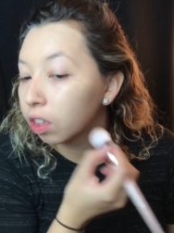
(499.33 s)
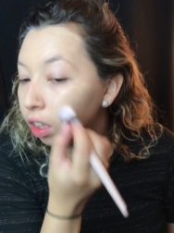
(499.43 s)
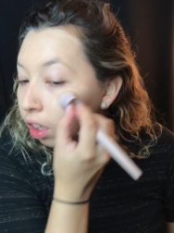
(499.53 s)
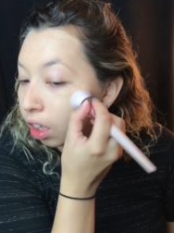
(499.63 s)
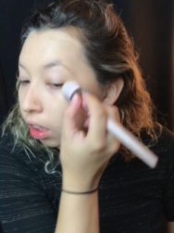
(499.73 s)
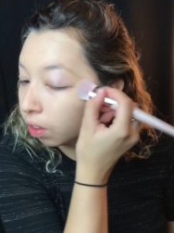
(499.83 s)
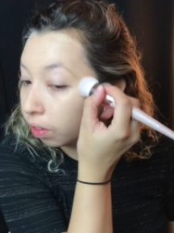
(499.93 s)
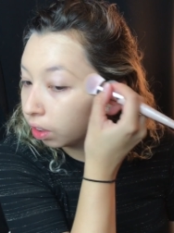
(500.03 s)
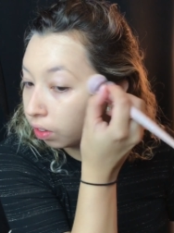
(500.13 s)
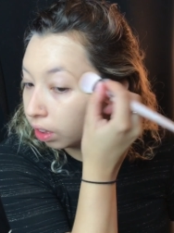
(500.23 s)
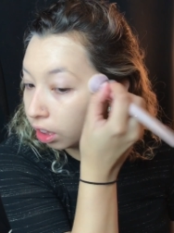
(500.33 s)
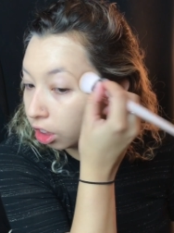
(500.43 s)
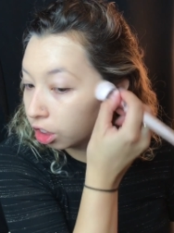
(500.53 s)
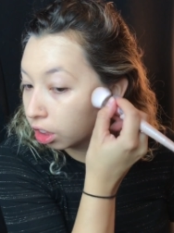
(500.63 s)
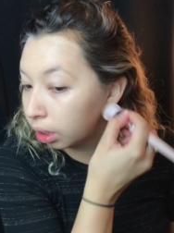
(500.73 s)
the color when you
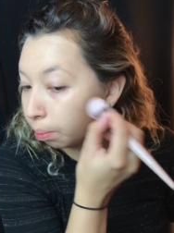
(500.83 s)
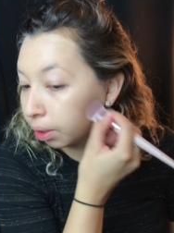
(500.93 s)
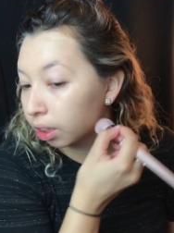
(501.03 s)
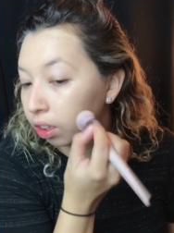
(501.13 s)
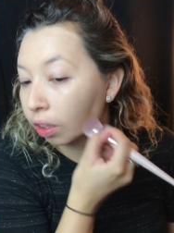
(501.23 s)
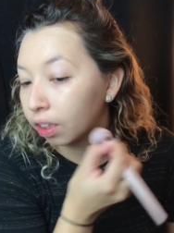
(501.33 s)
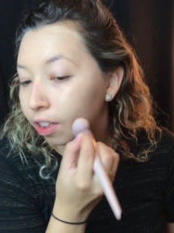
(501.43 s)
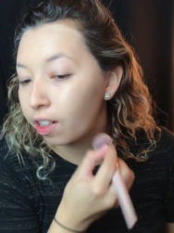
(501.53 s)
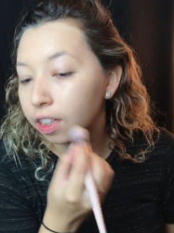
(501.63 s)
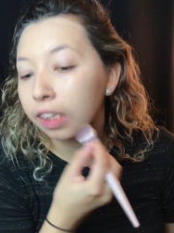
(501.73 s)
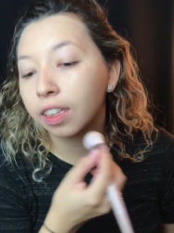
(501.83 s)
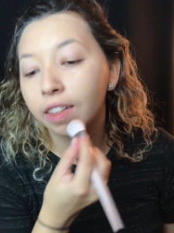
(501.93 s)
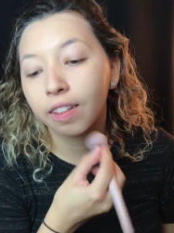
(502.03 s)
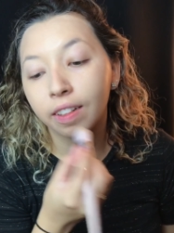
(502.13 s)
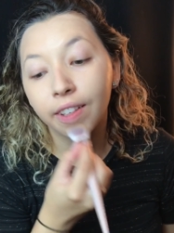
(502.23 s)
initially put it on
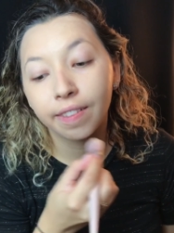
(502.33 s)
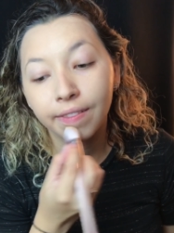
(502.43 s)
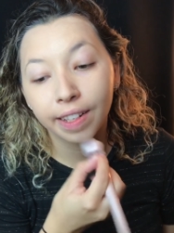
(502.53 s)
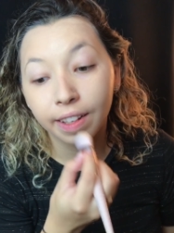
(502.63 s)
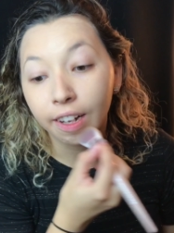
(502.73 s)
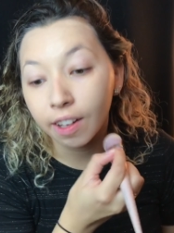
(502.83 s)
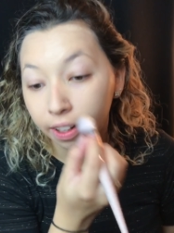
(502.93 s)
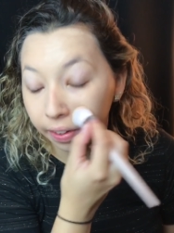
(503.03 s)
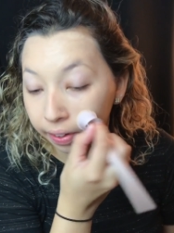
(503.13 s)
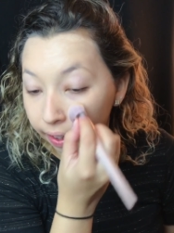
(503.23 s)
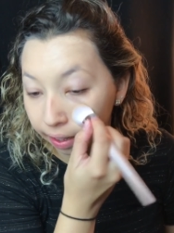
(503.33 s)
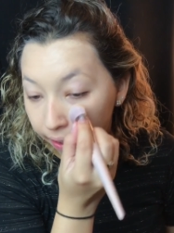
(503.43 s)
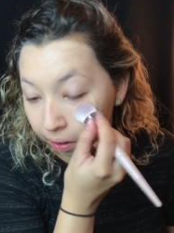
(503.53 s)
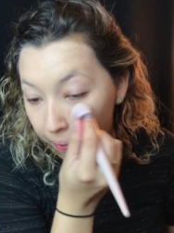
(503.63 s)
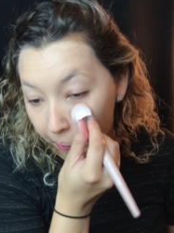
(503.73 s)
isn't the color
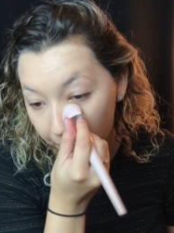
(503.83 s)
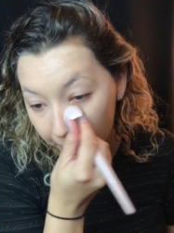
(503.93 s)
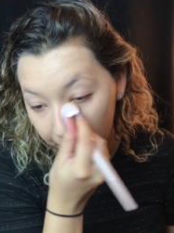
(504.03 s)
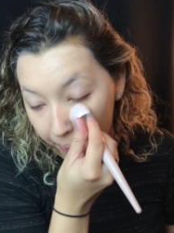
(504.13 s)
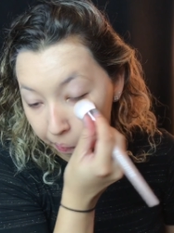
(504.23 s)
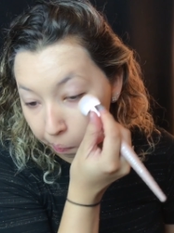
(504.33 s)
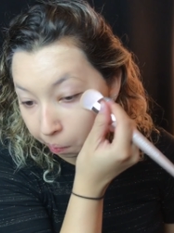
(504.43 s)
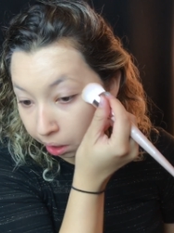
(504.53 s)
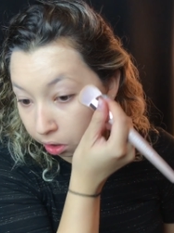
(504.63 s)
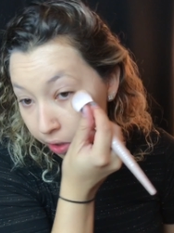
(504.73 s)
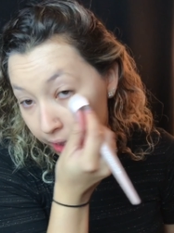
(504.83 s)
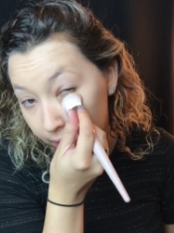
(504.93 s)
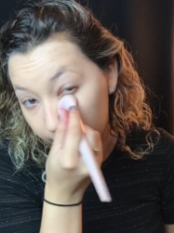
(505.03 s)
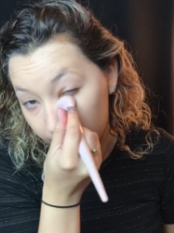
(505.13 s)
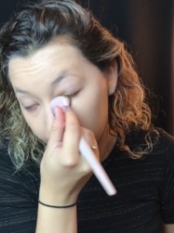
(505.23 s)
when it dries
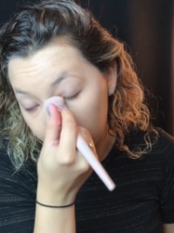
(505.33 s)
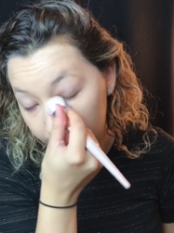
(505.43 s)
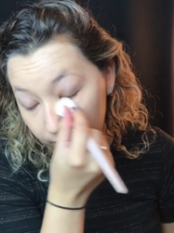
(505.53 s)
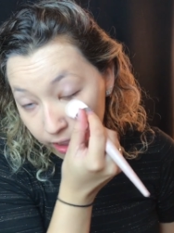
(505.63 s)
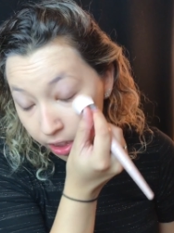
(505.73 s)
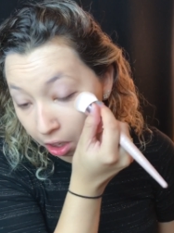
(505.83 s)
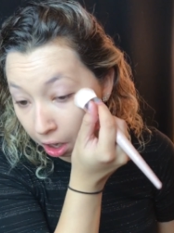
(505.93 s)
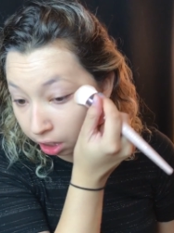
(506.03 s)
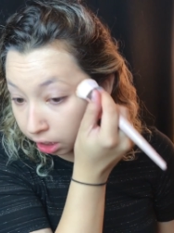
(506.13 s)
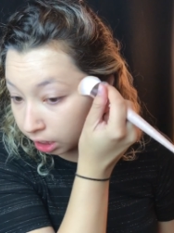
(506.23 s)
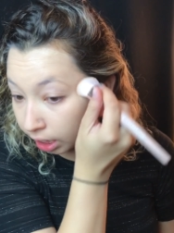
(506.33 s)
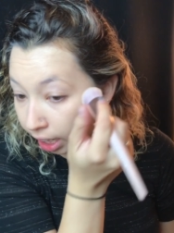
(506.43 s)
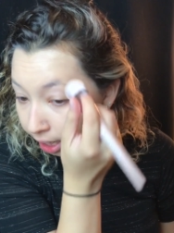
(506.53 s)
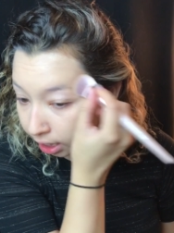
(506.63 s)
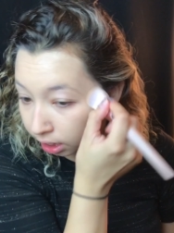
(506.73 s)
down. It doesn't
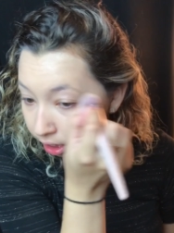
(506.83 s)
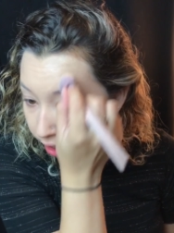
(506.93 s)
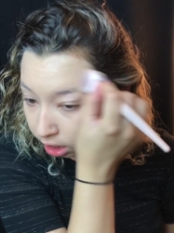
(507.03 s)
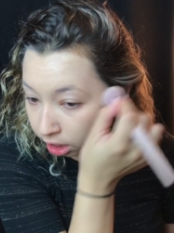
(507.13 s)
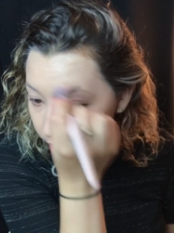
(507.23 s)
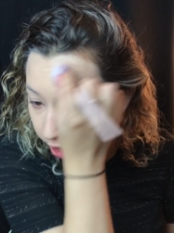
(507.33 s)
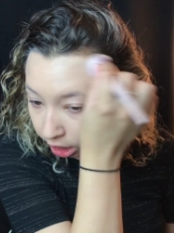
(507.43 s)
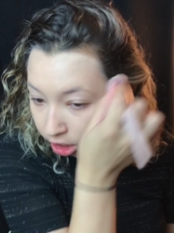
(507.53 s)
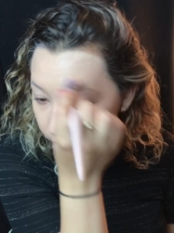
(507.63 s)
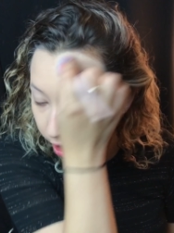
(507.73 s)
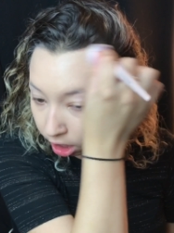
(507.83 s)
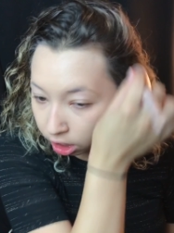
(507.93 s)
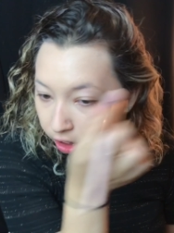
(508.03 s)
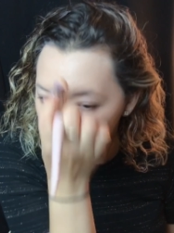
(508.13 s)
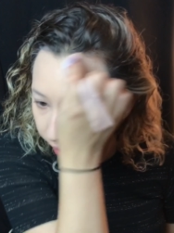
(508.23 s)
oxidize, it doesn't change in
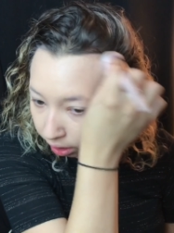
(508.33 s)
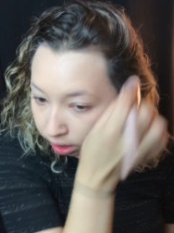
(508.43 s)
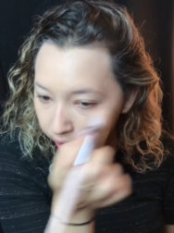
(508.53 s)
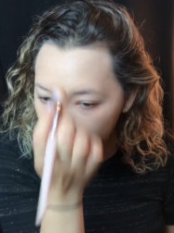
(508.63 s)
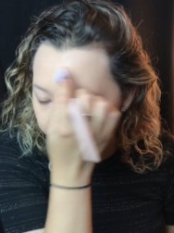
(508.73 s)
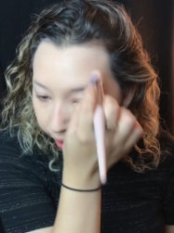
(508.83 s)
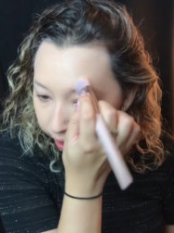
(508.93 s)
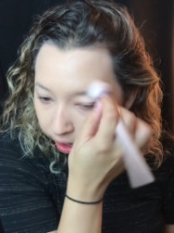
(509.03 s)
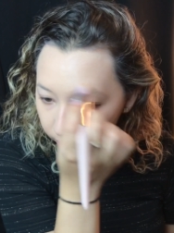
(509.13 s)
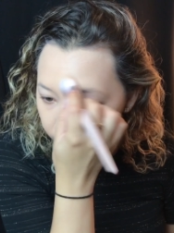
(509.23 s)
color throughout the day.